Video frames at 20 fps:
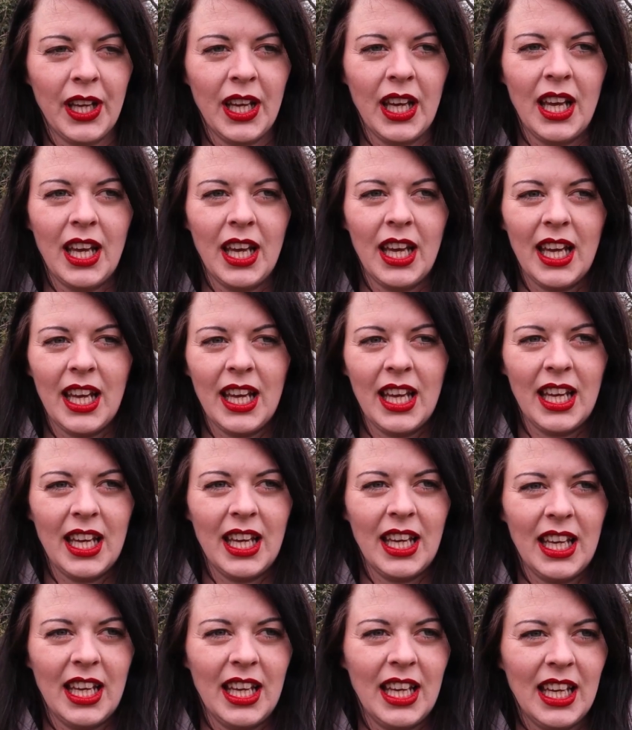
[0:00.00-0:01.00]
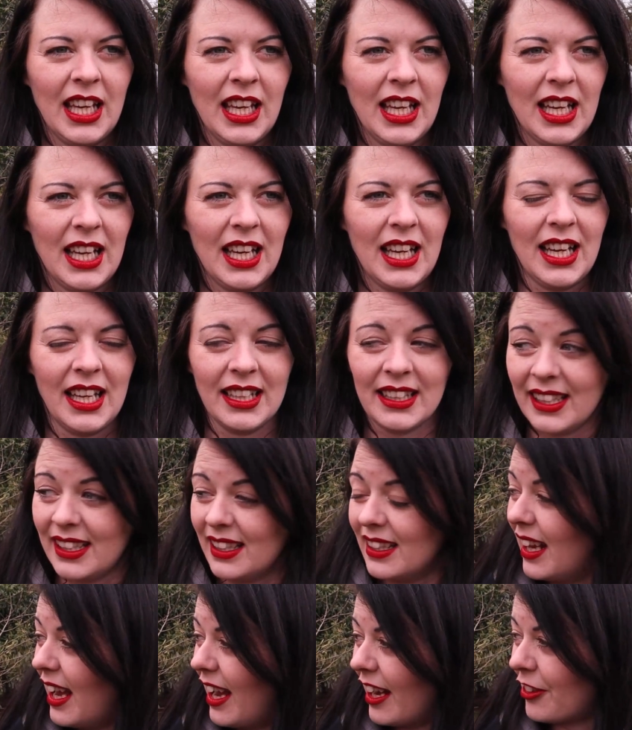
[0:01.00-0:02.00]
And the electrics by the looks of it and too. the
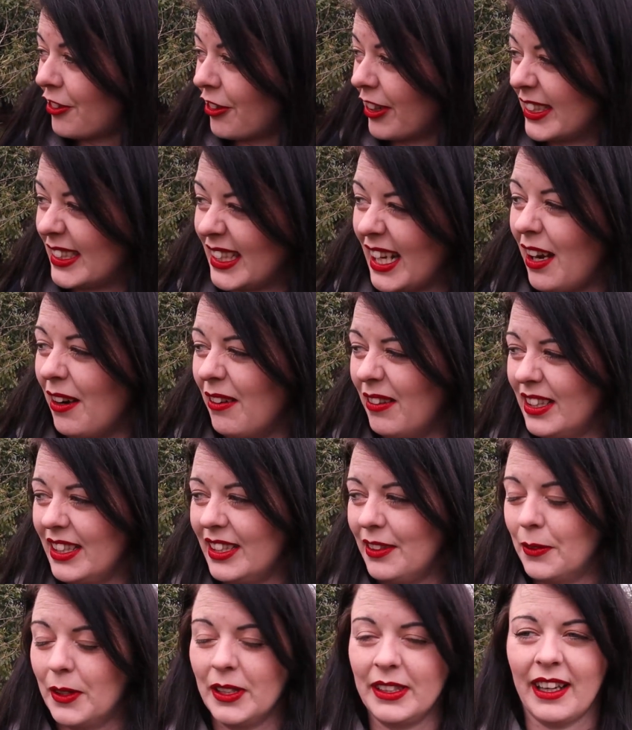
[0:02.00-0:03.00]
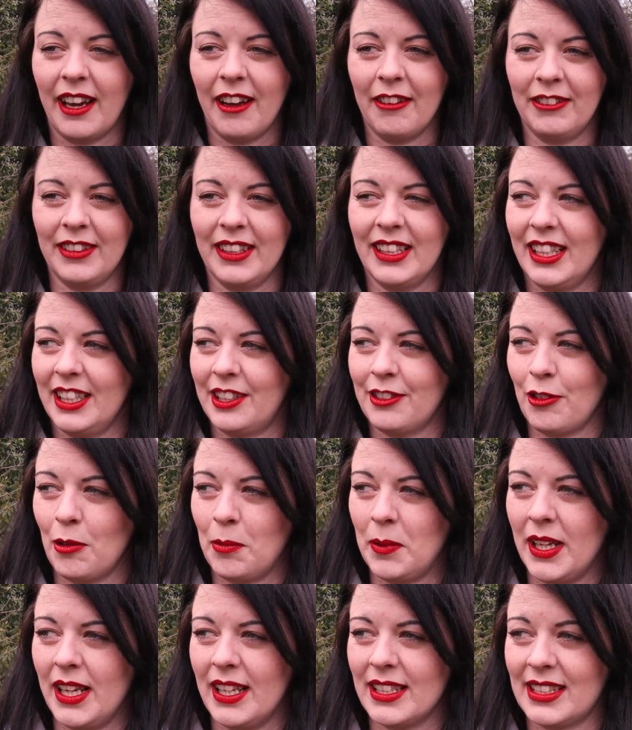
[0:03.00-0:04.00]
electrics, yeah, well you would definitely need to
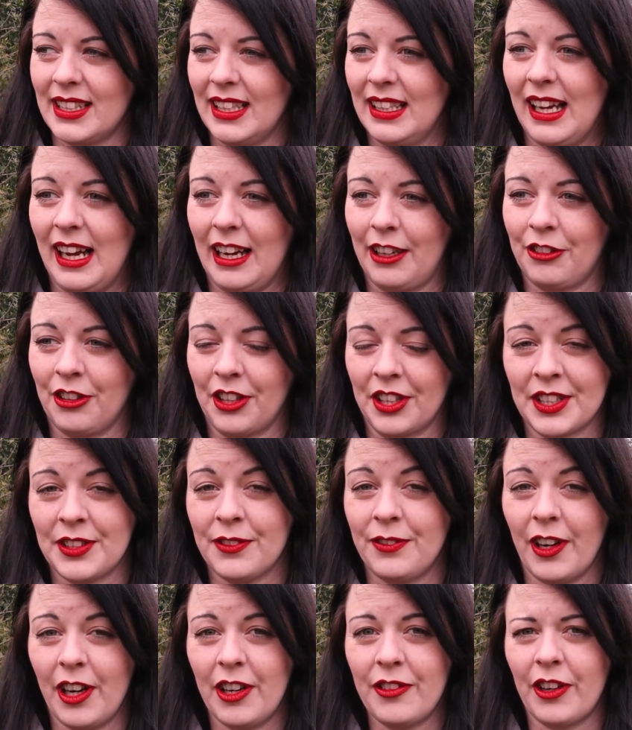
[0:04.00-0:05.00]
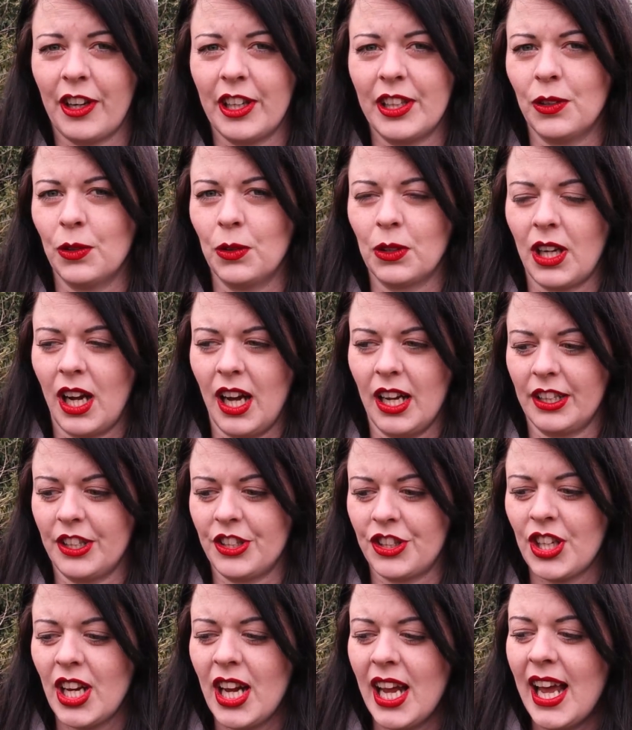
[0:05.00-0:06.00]
replace the electrics. Very, very old
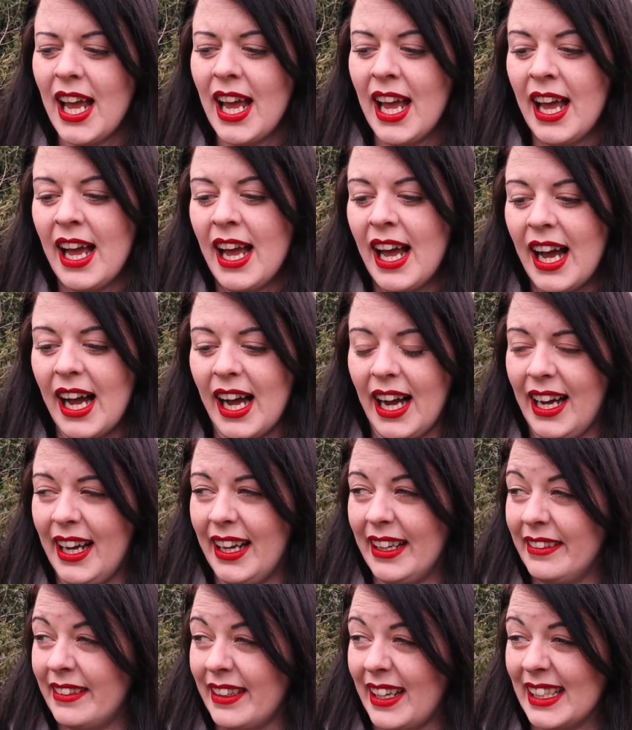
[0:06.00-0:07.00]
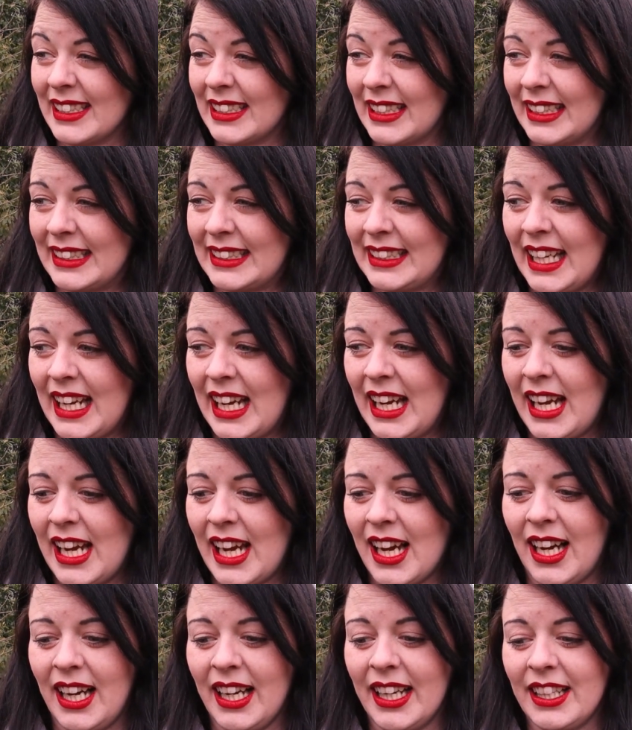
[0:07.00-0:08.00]
cottage. And as I
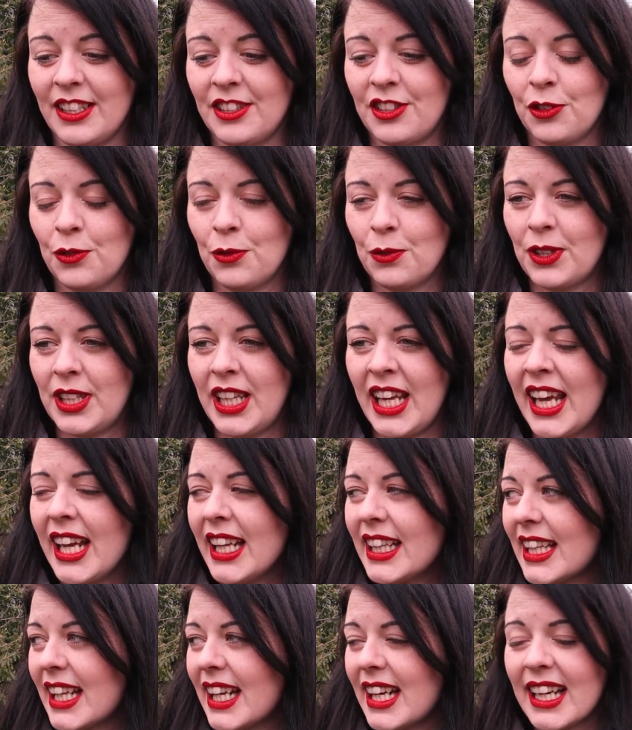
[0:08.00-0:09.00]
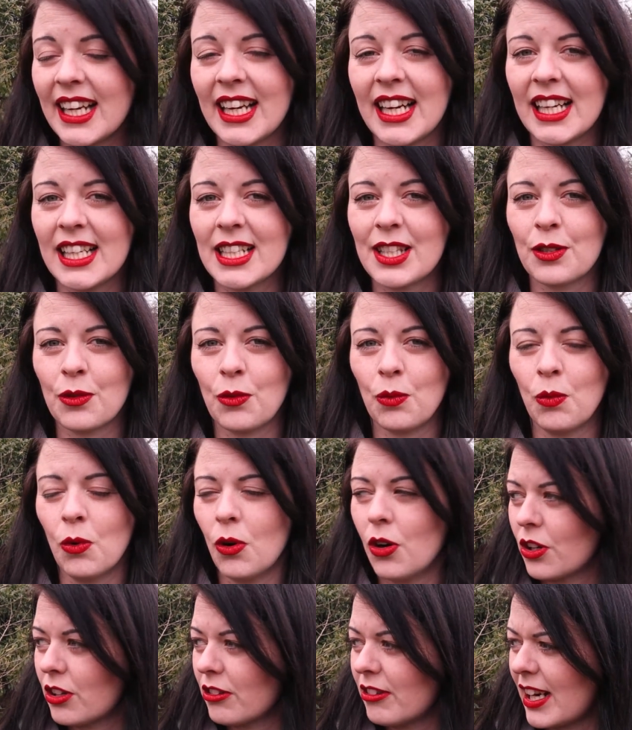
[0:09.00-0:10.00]
say, I don't think that it has
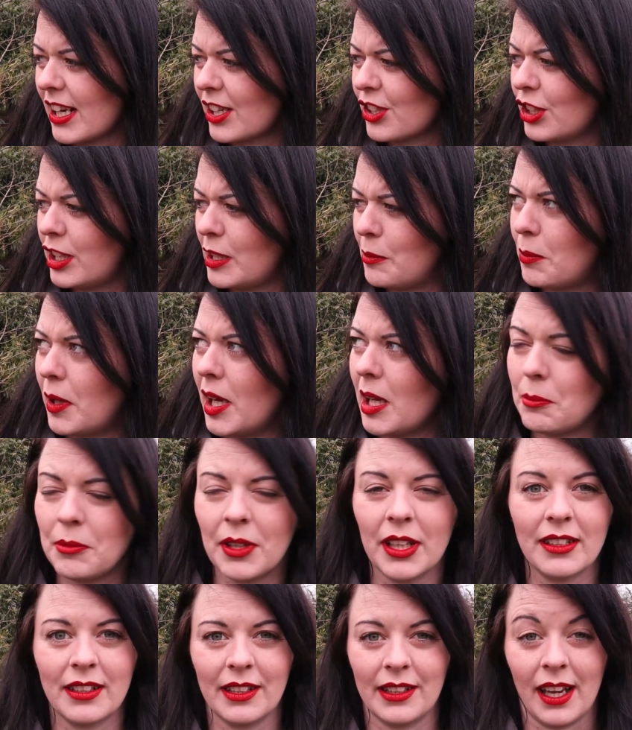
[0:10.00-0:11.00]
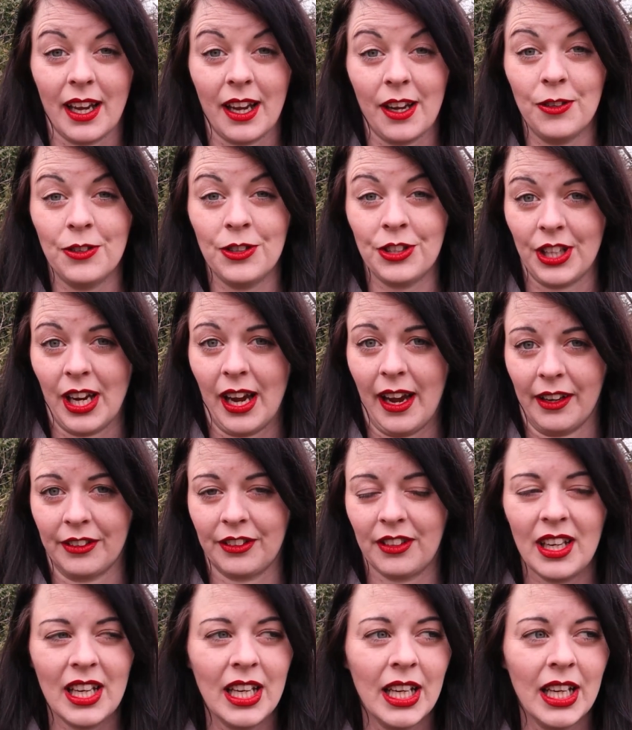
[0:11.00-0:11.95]
water actually piped into the house yet.